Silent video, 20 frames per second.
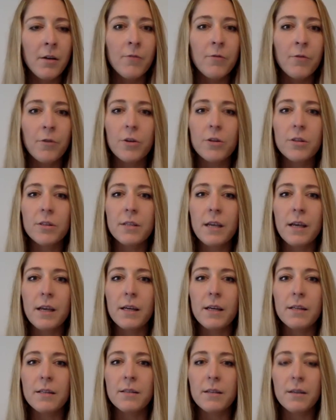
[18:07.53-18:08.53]

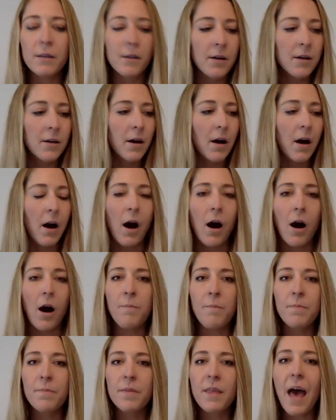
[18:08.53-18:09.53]
versus
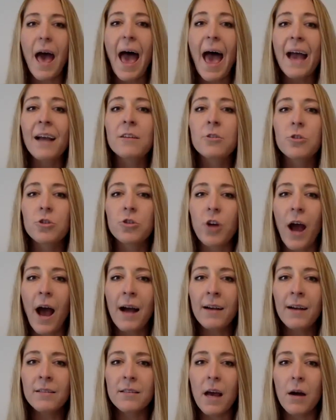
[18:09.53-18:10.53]
the
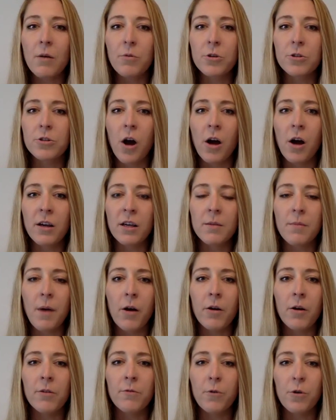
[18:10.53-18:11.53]
extracts that we're talking
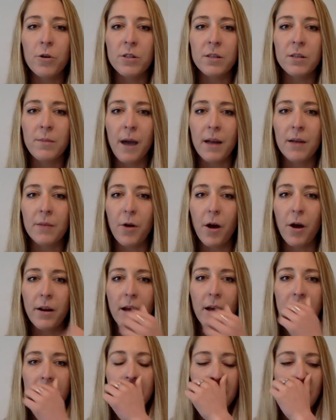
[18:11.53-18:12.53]
about in Four Sigmatic
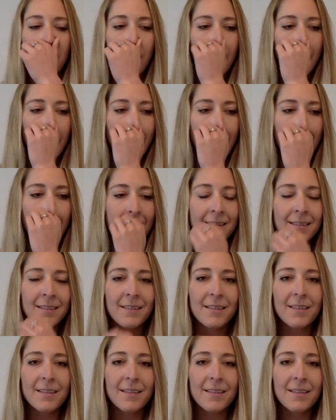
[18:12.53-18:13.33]
products. And